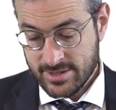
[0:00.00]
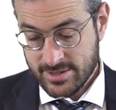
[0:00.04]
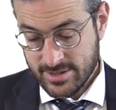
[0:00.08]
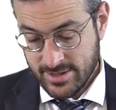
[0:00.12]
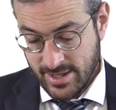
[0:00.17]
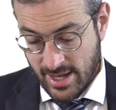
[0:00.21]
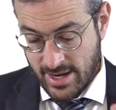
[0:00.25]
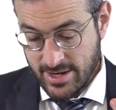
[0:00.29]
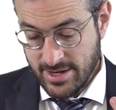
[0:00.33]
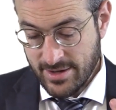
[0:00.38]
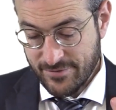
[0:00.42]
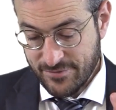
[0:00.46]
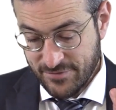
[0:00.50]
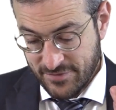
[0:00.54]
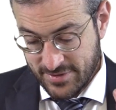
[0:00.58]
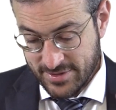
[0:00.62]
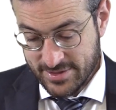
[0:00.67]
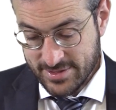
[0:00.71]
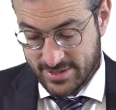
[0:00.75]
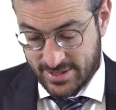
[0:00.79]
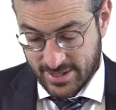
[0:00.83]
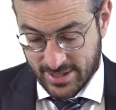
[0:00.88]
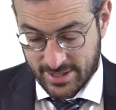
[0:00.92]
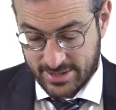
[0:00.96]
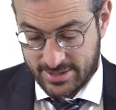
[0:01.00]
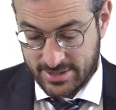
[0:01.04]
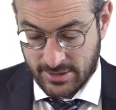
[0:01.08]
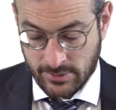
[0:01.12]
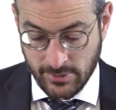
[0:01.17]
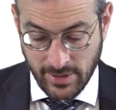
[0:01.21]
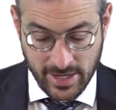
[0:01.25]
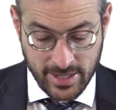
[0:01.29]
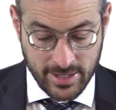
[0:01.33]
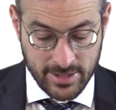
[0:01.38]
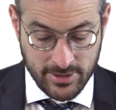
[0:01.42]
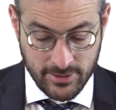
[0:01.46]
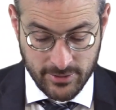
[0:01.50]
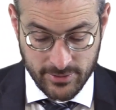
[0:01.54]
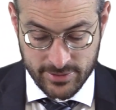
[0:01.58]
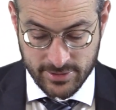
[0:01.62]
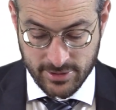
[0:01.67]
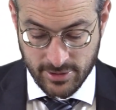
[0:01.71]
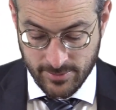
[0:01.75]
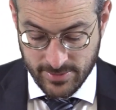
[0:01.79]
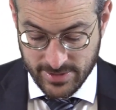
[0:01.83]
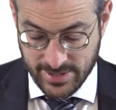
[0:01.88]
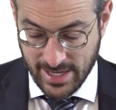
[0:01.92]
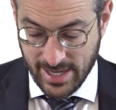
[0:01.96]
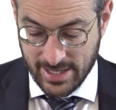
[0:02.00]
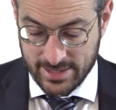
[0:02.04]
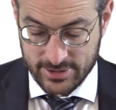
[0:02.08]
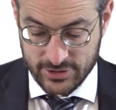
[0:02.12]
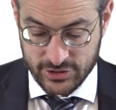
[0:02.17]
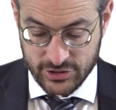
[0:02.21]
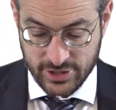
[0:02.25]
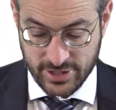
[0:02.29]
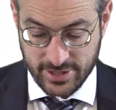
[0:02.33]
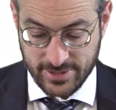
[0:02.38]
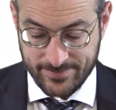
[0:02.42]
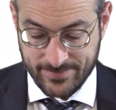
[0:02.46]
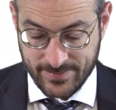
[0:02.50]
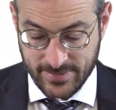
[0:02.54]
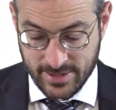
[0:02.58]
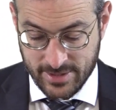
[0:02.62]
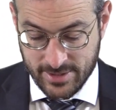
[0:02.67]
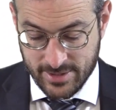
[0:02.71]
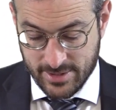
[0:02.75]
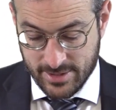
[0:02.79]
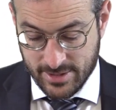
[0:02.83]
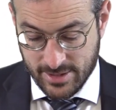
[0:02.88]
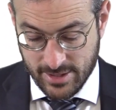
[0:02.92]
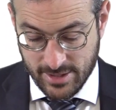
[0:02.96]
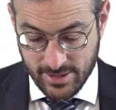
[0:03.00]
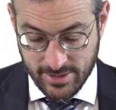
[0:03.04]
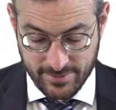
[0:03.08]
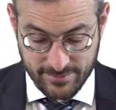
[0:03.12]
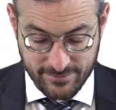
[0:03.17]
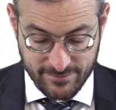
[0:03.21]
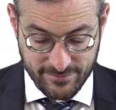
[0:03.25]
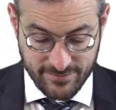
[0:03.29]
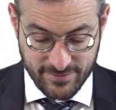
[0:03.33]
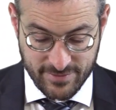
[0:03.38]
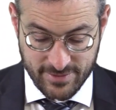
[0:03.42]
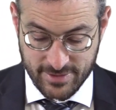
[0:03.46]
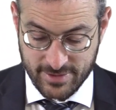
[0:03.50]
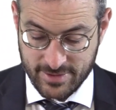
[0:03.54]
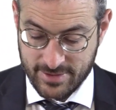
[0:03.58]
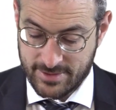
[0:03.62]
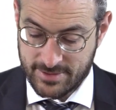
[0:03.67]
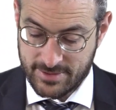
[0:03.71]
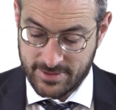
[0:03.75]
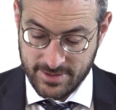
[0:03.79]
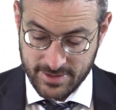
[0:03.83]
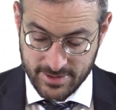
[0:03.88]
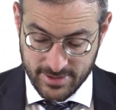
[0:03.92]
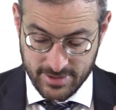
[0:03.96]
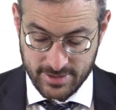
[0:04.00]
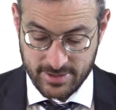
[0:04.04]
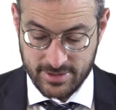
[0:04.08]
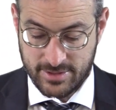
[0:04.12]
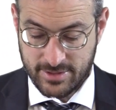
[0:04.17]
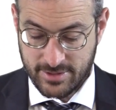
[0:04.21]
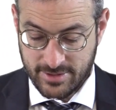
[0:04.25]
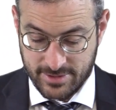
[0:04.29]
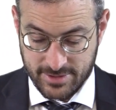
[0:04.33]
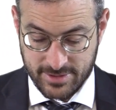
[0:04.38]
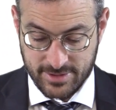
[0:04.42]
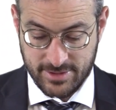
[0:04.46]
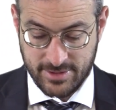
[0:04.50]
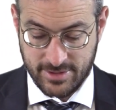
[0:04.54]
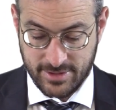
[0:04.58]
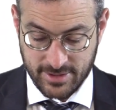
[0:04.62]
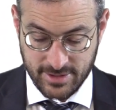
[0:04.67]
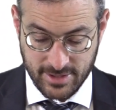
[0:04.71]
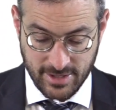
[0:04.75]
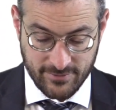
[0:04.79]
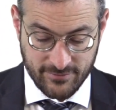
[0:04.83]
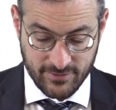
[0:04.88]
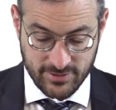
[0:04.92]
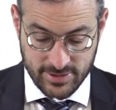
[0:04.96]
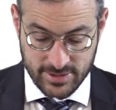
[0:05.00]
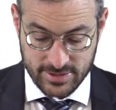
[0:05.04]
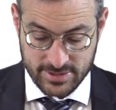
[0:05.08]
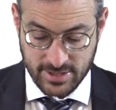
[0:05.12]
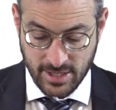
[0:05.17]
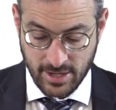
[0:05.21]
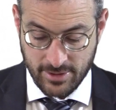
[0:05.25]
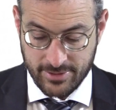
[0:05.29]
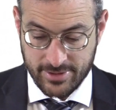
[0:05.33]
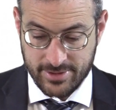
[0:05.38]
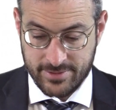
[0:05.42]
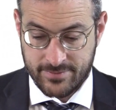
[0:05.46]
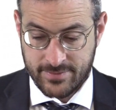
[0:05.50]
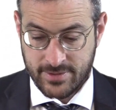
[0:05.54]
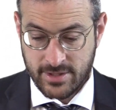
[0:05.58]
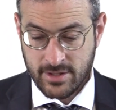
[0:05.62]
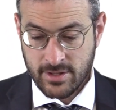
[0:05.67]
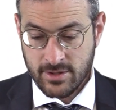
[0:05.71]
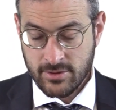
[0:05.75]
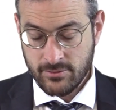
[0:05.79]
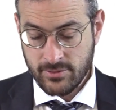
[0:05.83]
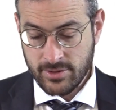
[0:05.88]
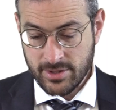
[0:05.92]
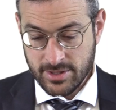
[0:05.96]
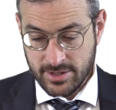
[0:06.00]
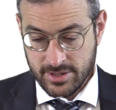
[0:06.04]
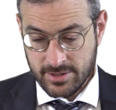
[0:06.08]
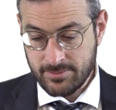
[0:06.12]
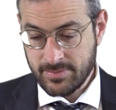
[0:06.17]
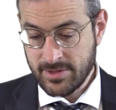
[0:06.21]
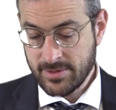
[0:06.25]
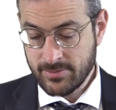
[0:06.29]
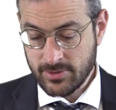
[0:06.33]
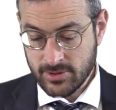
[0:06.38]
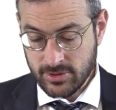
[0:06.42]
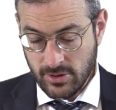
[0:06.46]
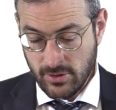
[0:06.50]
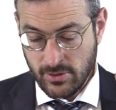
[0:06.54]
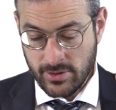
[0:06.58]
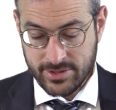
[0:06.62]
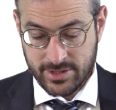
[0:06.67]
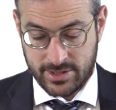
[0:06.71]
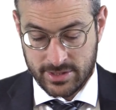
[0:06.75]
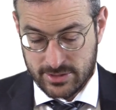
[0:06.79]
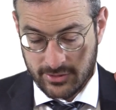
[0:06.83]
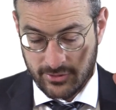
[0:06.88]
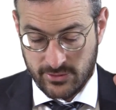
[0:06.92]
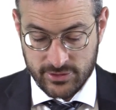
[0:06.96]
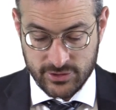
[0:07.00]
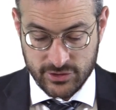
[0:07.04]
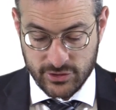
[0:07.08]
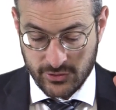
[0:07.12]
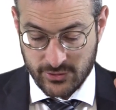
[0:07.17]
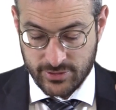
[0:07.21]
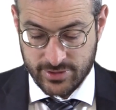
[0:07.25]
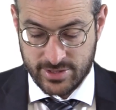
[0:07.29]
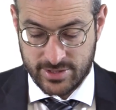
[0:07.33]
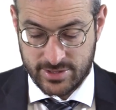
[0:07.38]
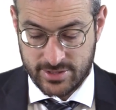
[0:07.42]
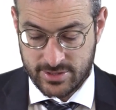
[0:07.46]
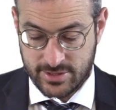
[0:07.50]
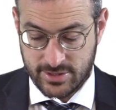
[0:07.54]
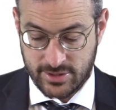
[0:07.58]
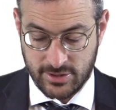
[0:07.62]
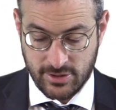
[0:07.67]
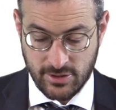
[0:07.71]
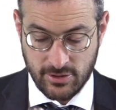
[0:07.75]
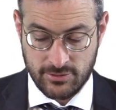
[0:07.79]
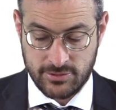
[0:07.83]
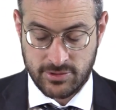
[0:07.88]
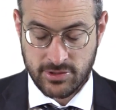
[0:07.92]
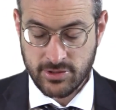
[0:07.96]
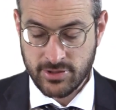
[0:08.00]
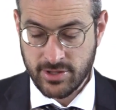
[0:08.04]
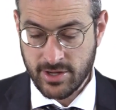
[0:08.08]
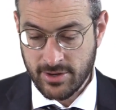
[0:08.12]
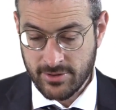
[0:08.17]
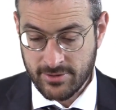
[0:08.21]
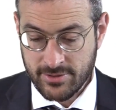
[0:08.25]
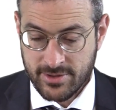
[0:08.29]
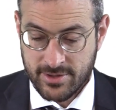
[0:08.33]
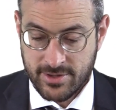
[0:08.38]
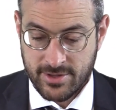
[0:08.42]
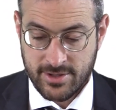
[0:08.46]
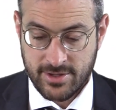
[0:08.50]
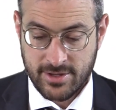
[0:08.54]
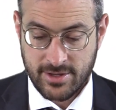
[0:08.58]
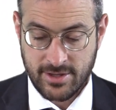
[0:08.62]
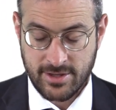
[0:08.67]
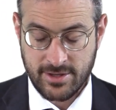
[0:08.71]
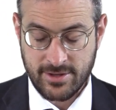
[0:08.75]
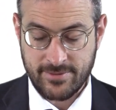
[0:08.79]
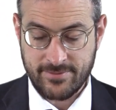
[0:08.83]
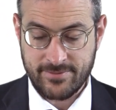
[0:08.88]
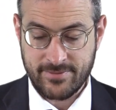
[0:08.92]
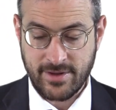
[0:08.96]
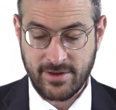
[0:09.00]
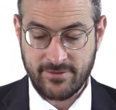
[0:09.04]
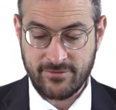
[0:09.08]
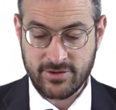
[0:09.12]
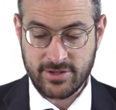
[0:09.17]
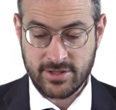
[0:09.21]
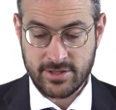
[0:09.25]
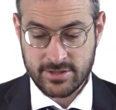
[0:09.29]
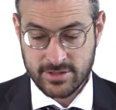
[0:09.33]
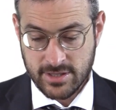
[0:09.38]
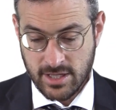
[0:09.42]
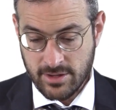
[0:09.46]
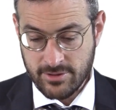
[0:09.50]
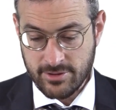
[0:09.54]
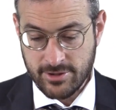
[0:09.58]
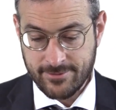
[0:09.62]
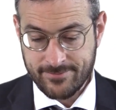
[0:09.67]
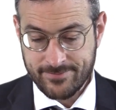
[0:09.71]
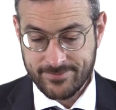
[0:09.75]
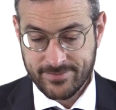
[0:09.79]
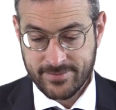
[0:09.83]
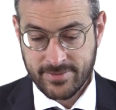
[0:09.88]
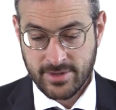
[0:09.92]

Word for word: Teref is a derogatory terminology of uh, the, the, the Avodah zara, where the people go on these long journeys to go to their um, Avodah zara.